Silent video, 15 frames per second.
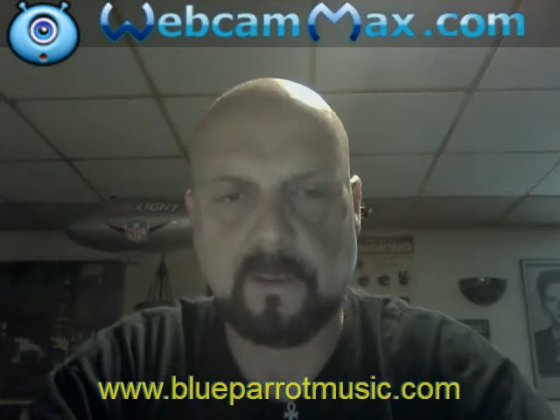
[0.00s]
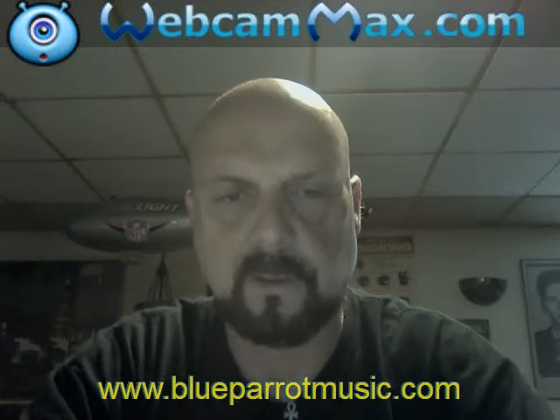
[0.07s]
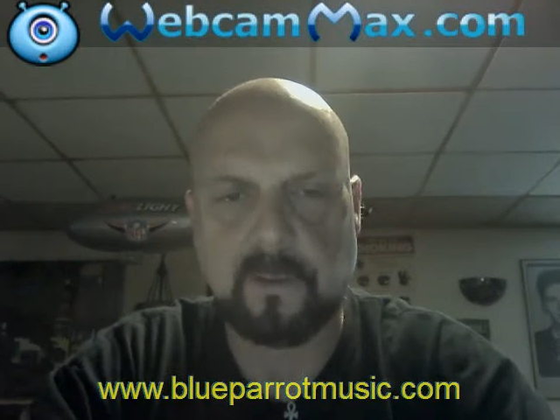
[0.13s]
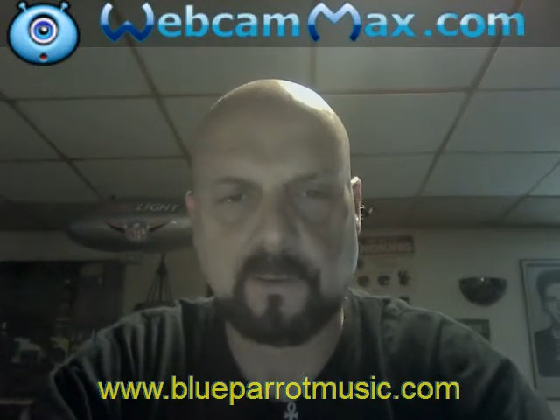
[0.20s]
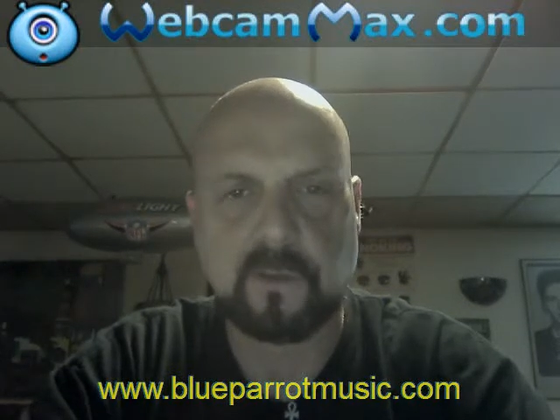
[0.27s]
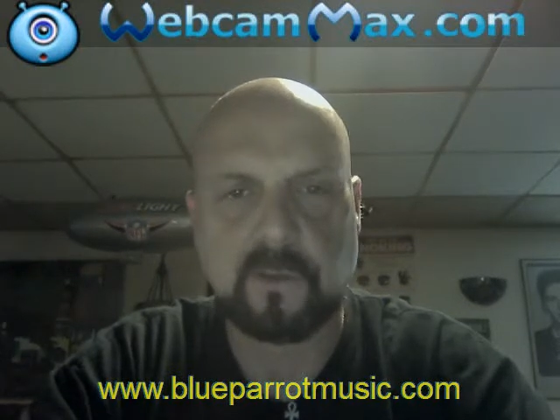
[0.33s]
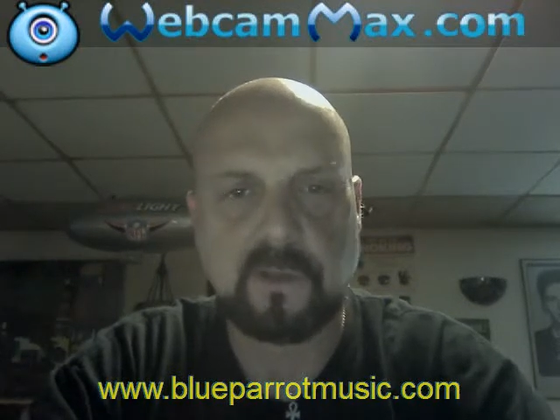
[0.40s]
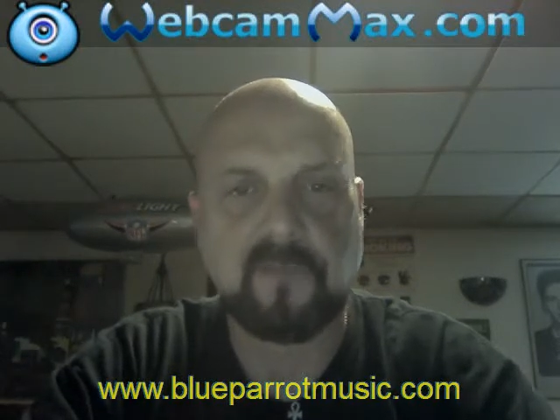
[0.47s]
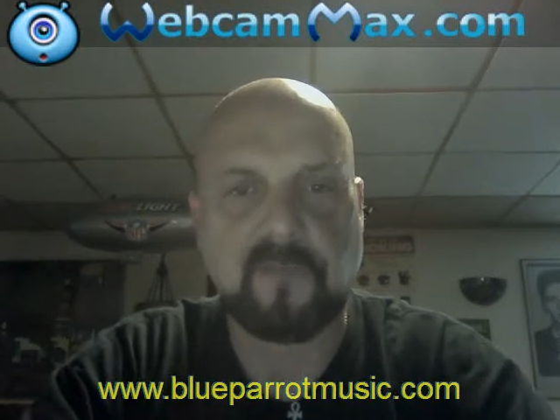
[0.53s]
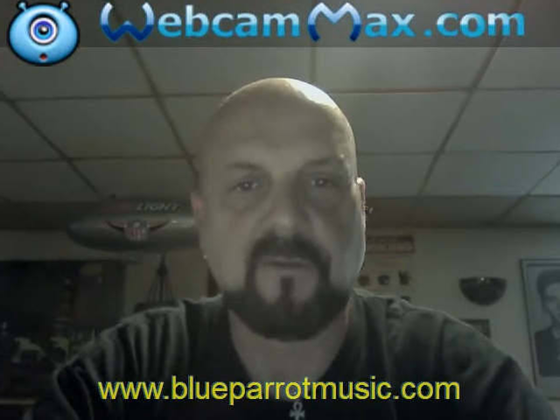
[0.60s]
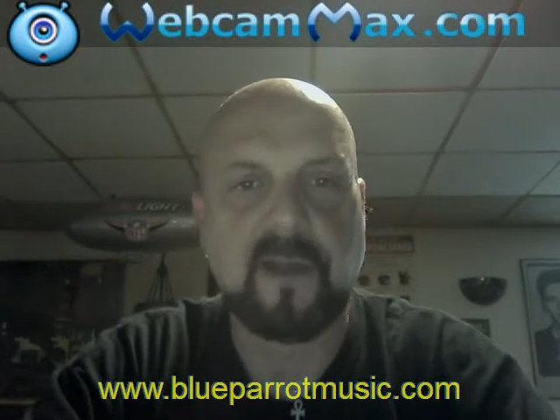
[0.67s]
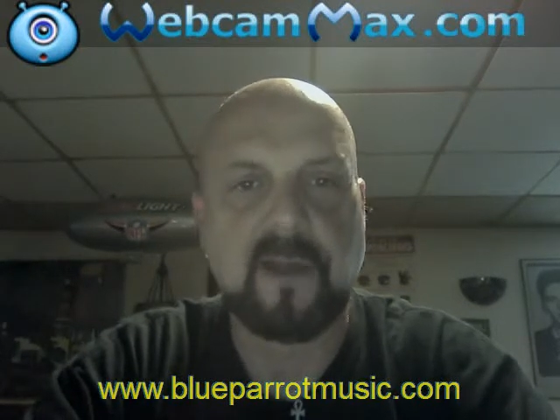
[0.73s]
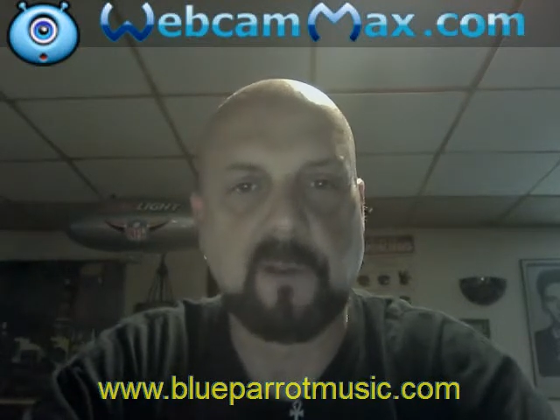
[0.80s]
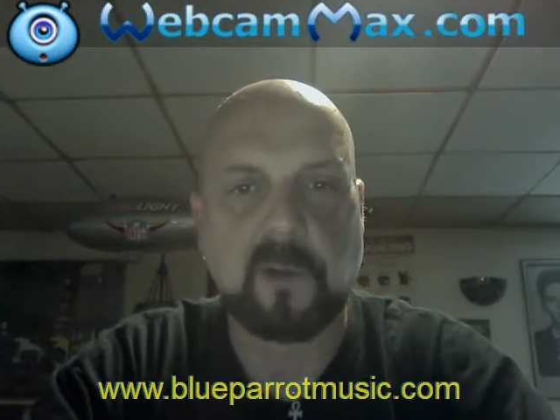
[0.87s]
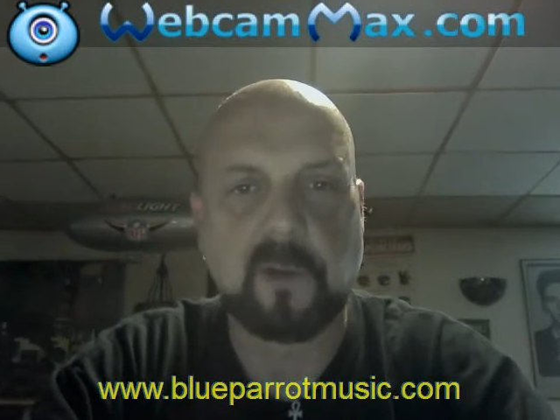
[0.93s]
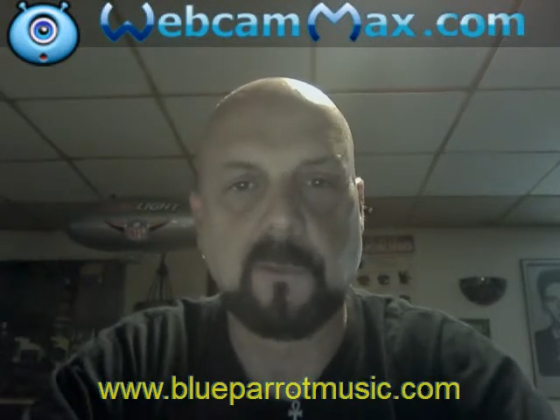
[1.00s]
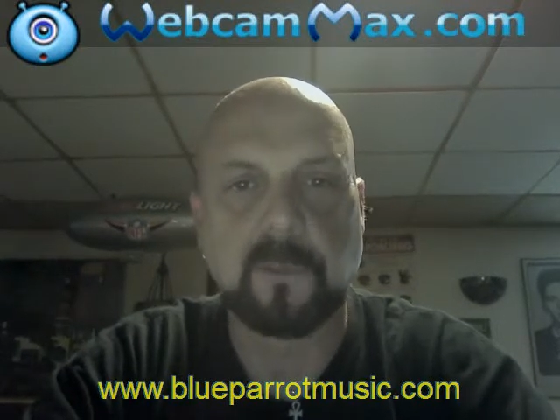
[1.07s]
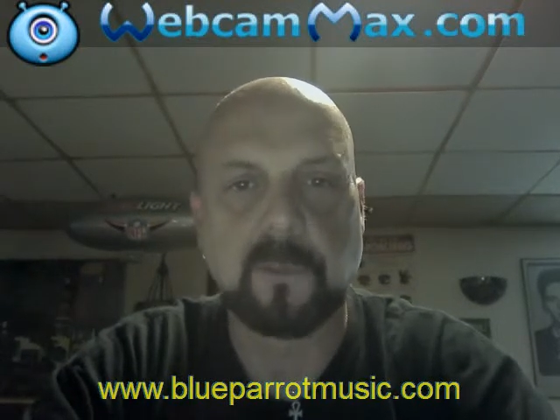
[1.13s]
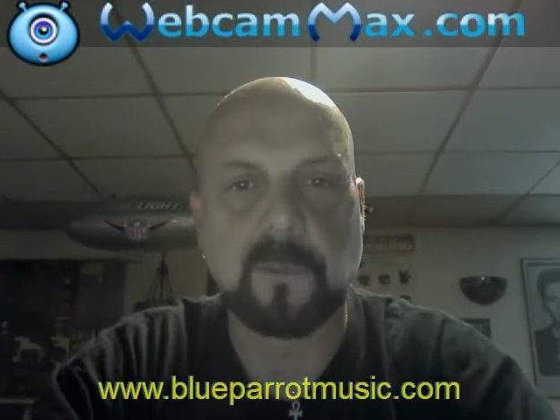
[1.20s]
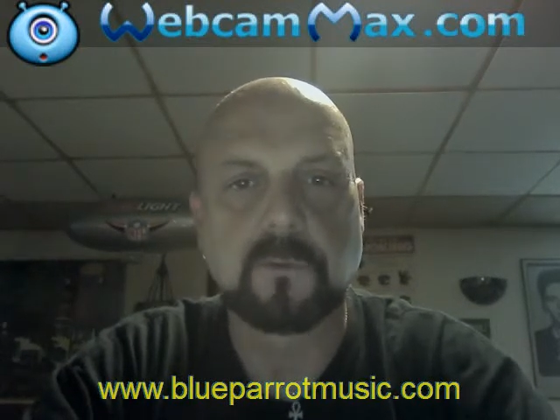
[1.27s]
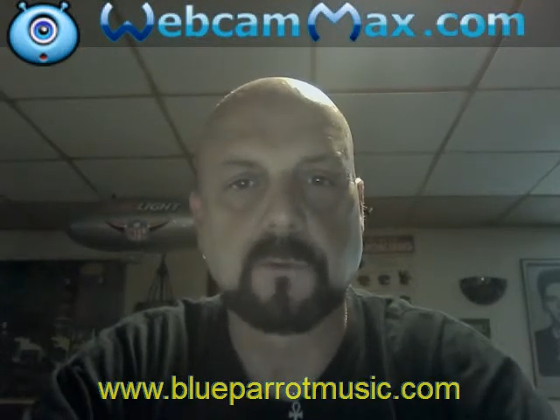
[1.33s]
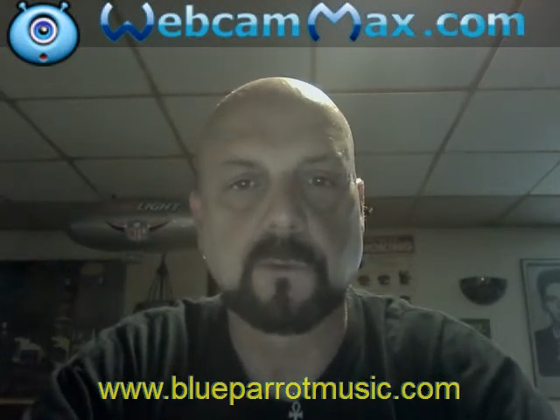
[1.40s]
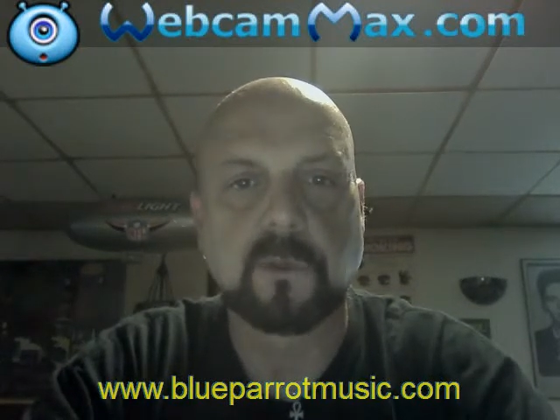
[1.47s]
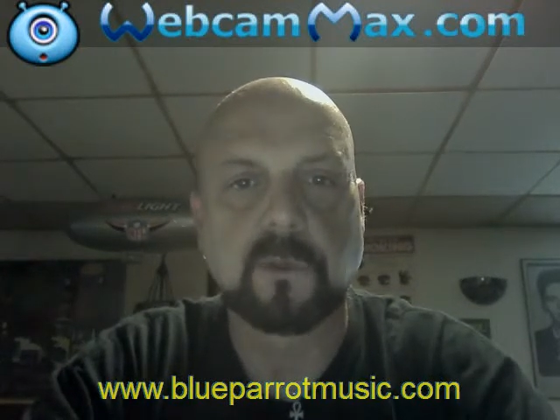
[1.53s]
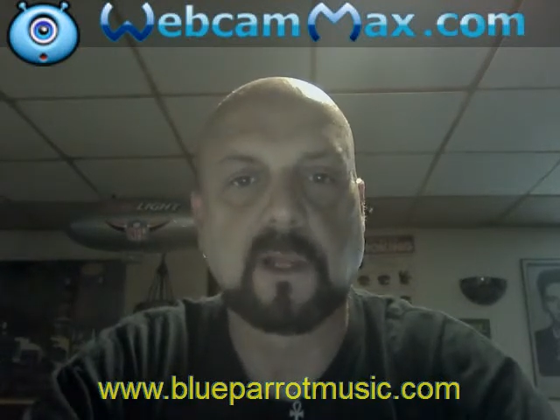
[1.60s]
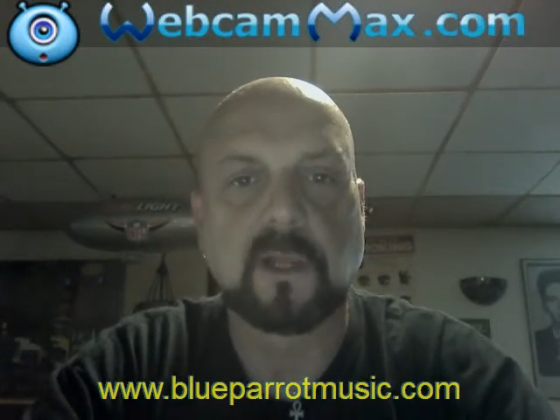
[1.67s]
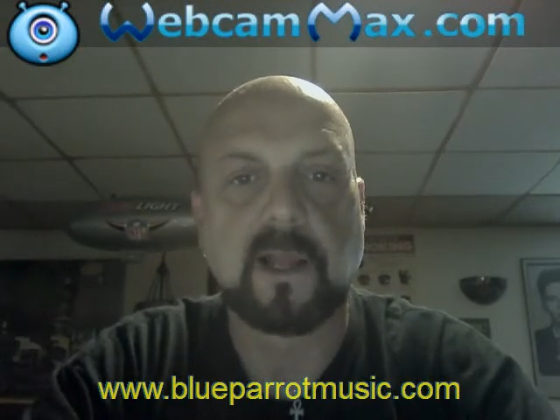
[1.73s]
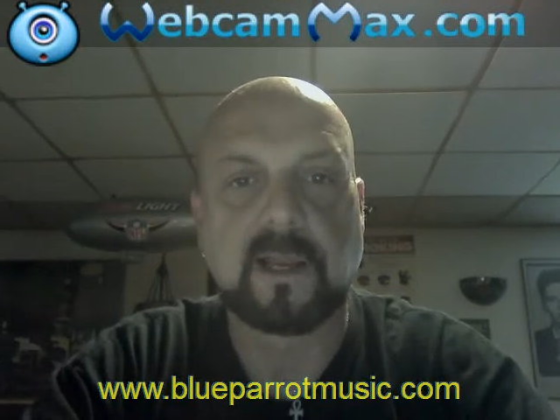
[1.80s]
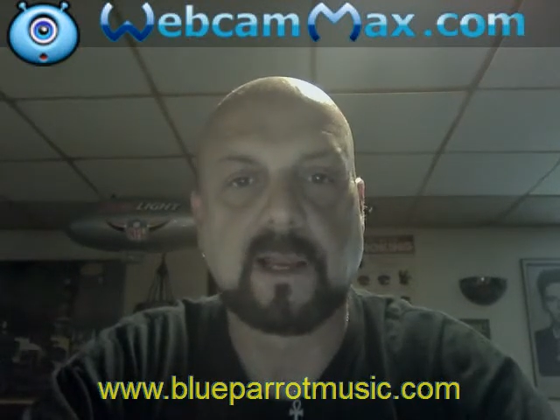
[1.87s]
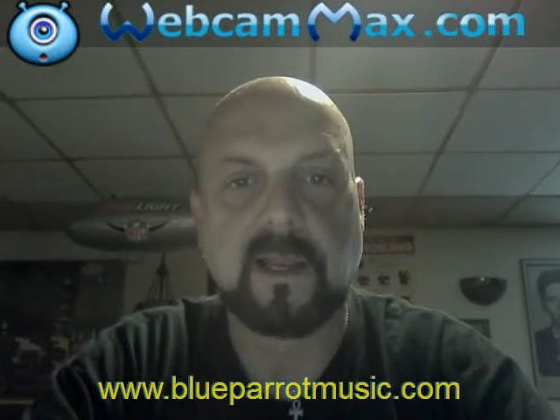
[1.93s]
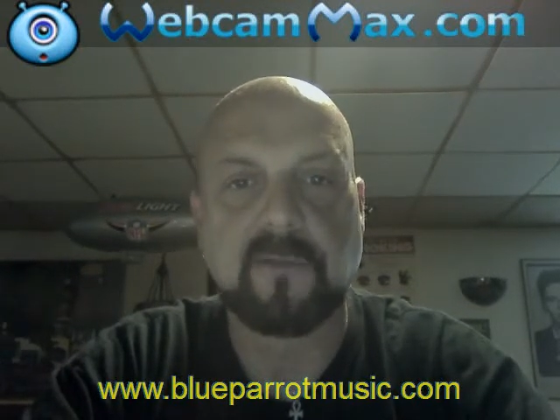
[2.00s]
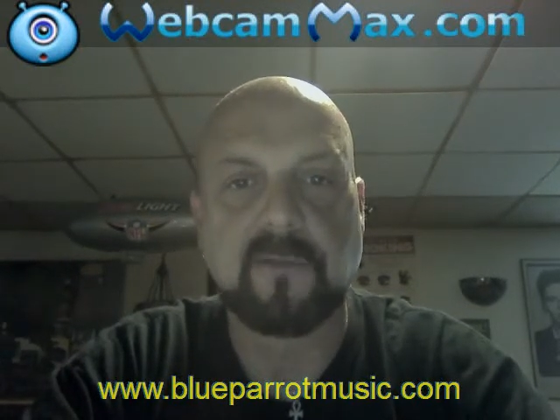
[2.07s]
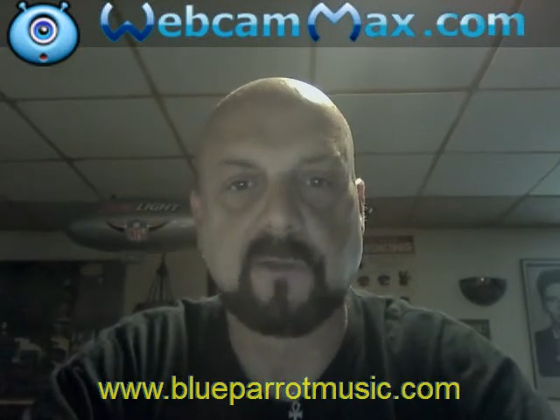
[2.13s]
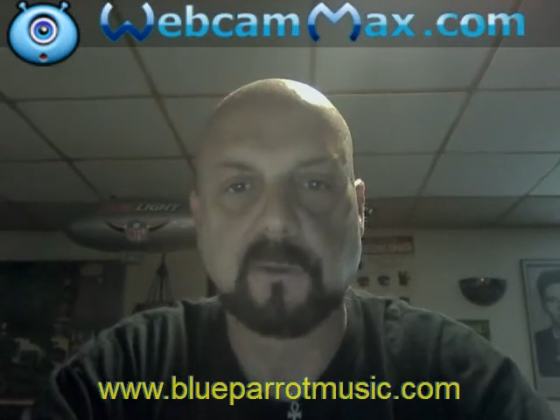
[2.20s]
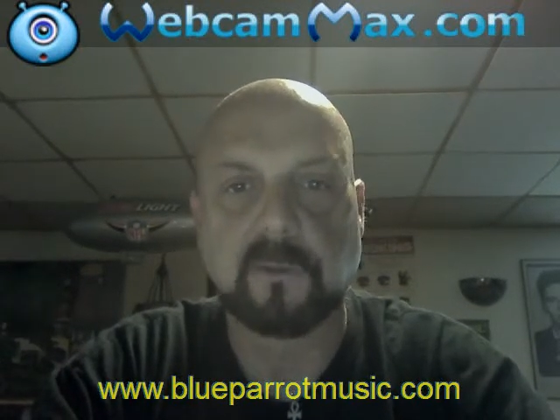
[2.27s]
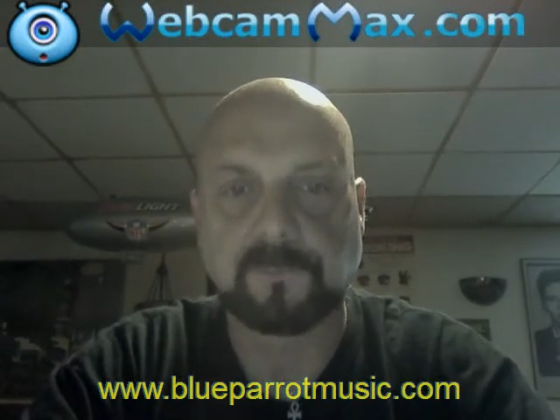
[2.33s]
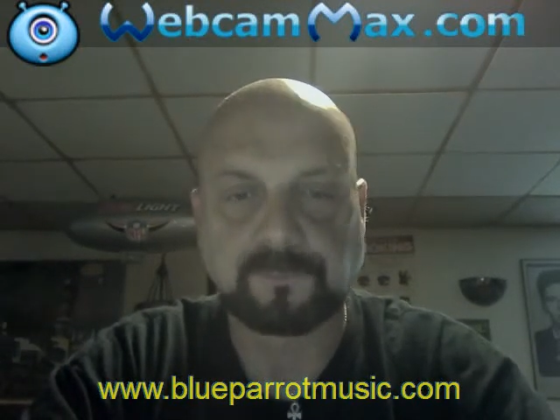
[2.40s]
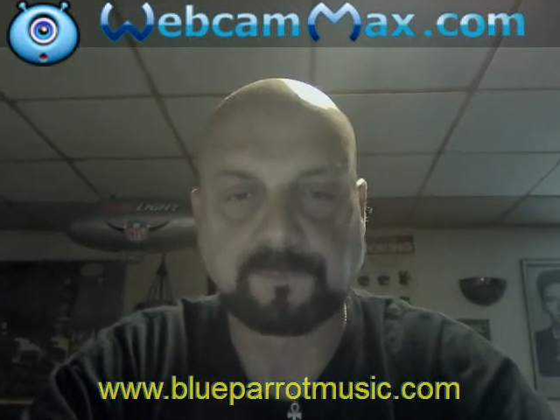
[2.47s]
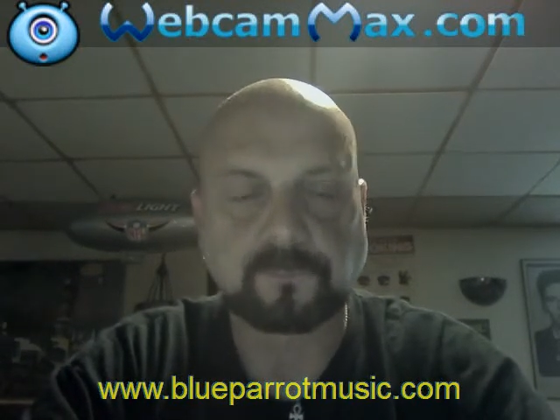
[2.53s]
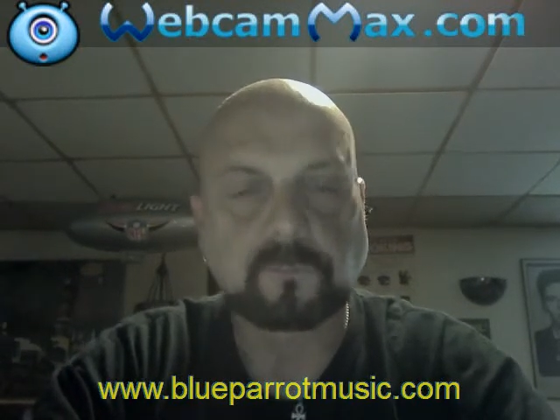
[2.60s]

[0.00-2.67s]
on Thursday and Friday, we're going to be open 2 o'clock in the afternoon.